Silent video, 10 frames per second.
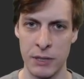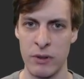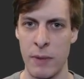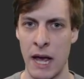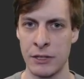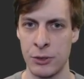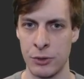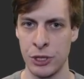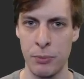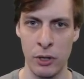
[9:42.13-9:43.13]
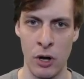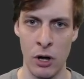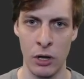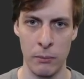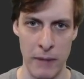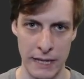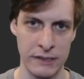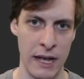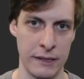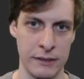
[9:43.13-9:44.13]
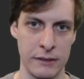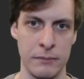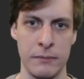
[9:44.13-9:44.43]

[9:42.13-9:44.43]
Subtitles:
that we pass to a supercall make sense.